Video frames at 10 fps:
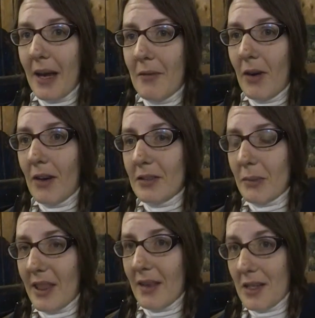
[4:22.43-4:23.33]
get
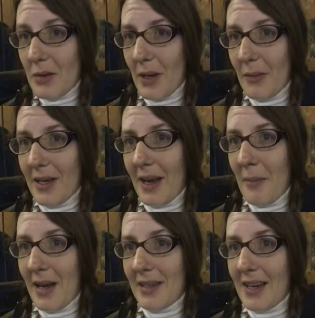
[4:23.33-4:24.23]
involved with the
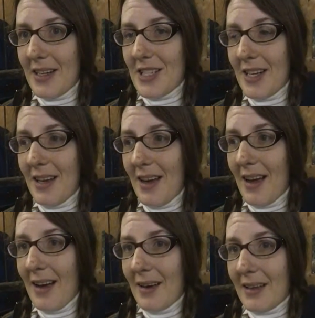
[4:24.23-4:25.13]
21-day meditation,